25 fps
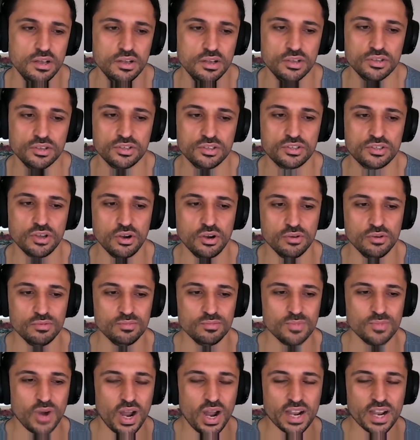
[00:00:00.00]
So
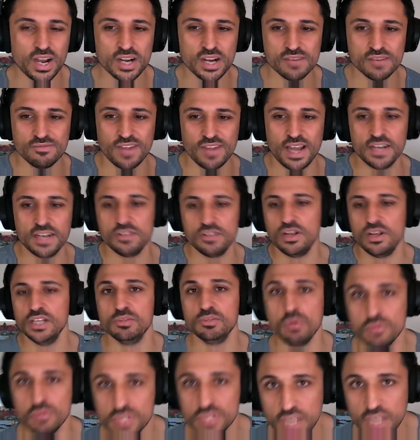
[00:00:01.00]
I kind of analyzed what
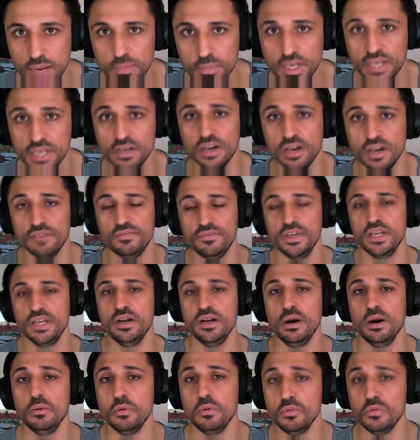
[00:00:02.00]
was happening. I figured out
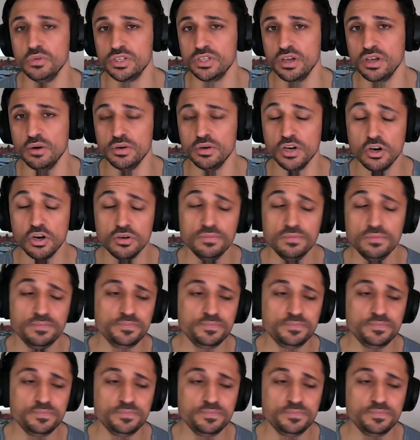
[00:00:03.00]
what was going on,